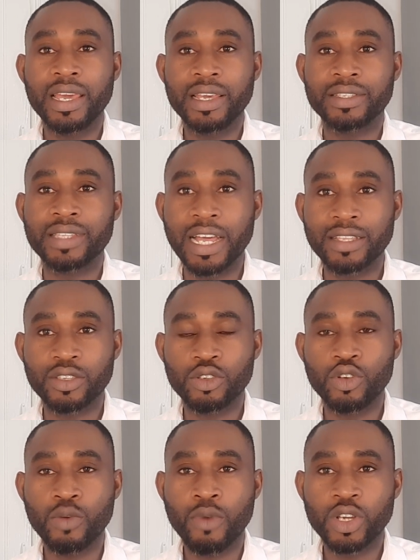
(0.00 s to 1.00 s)
is that
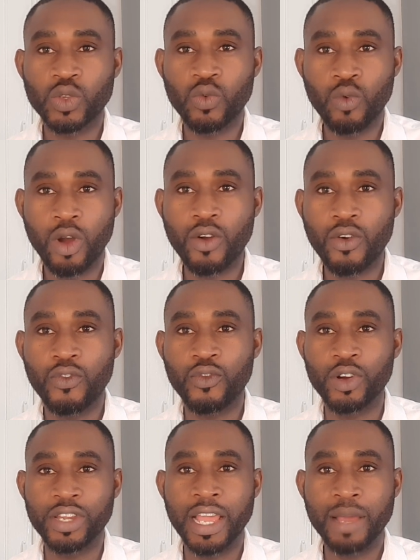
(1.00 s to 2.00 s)
you must work
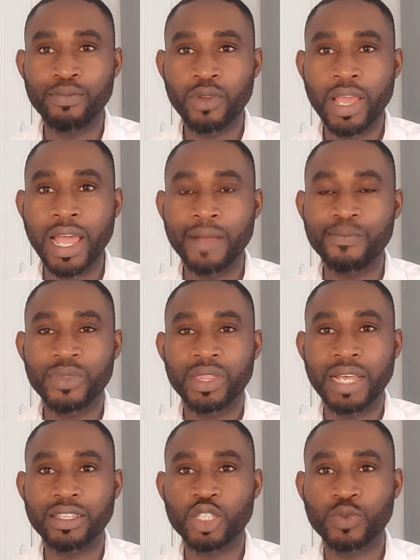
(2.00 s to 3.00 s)
for the employer
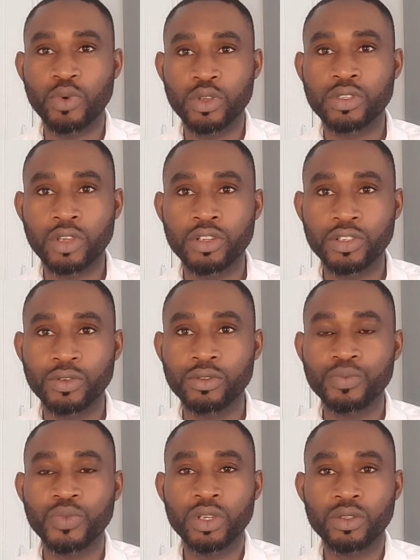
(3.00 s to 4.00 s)
that sponsored
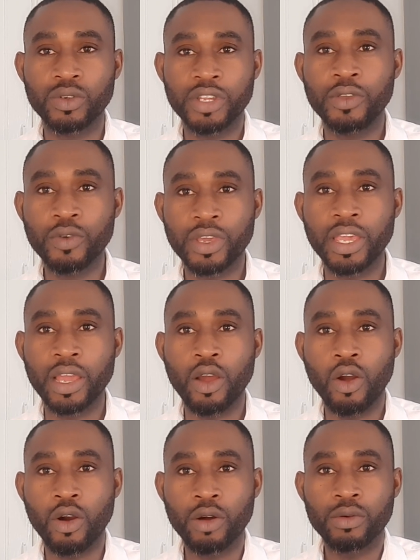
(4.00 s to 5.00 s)
you to the UK,
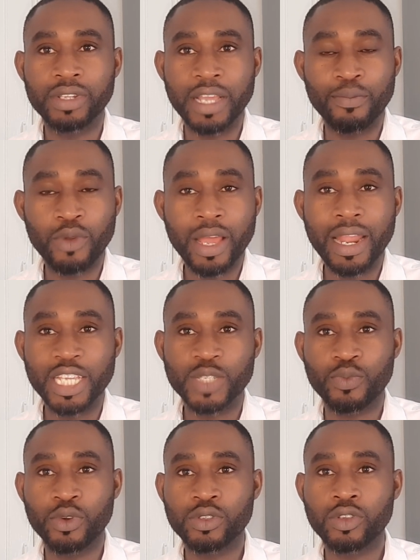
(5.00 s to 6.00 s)
or the employer that
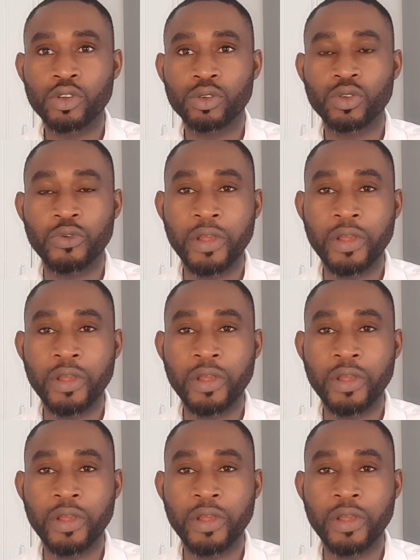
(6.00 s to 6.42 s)
sponsored you to